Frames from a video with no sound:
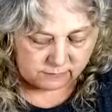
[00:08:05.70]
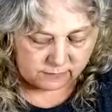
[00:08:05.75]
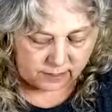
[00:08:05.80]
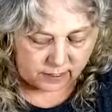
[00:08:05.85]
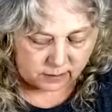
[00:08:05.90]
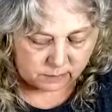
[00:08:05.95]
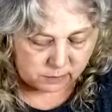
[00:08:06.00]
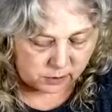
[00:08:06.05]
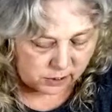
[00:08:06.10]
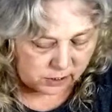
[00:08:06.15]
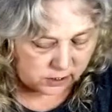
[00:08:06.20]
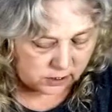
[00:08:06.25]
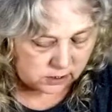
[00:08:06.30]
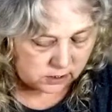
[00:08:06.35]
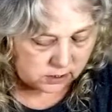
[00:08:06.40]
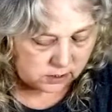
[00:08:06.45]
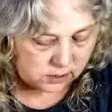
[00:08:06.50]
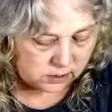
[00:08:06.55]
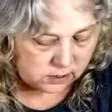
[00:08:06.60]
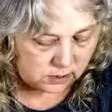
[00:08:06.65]
fabric. It's
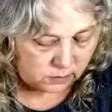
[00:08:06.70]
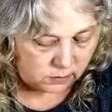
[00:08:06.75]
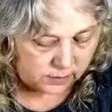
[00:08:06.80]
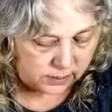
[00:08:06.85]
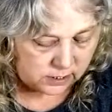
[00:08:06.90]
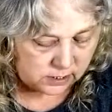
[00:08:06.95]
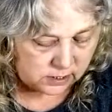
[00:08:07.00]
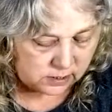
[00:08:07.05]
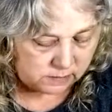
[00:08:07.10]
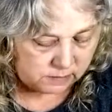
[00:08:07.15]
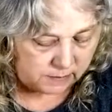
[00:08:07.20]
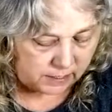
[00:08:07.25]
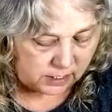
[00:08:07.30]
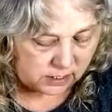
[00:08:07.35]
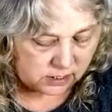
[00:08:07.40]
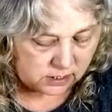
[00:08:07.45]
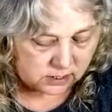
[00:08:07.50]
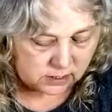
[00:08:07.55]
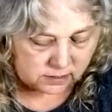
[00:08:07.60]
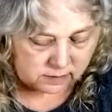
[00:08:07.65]
so
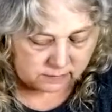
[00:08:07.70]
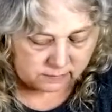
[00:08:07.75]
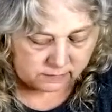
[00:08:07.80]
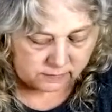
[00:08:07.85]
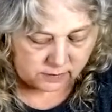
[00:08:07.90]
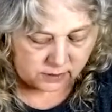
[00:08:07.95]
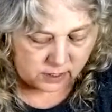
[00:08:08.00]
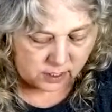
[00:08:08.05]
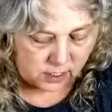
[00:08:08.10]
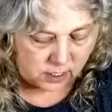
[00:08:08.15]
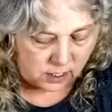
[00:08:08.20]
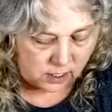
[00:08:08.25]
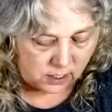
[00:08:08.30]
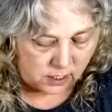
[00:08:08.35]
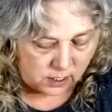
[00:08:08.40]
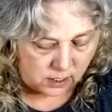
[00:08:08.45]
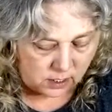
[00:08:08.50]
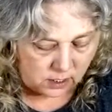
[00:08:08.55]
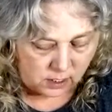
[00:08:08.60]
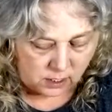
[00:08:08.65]
expensive.
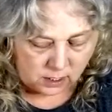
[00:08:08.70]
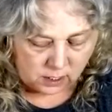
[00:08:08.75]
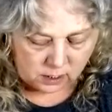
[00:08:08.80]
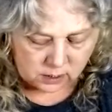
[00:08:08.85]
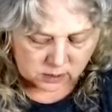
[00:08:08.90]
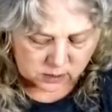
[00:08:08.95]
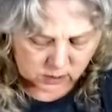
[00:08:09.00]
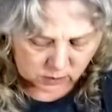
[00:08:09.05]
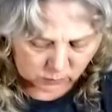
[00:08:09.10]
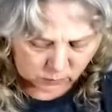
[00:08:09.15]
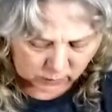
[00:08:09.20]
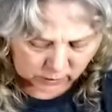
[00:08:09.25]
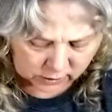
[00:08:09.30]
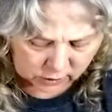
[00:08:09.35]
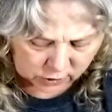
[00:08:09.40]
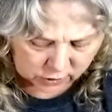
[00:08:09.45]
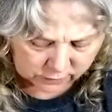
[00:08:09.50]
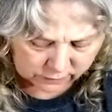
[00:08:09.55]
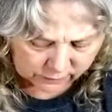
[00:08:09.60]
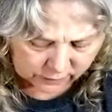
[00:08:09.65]
So once
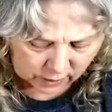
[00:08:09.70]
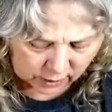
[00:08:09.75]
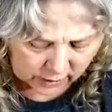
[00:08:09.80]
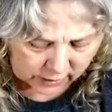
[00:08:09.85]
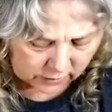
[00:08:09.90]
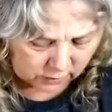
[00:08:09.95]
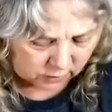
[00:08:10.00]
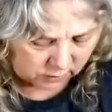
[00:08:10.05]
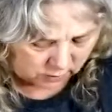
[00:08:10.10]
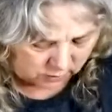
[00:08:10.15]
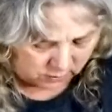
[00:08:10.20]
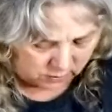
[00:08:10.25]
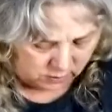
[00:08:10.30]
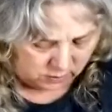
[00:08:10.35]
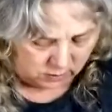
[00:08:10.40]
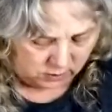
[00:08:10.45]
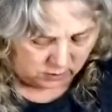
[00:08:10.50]
you've got your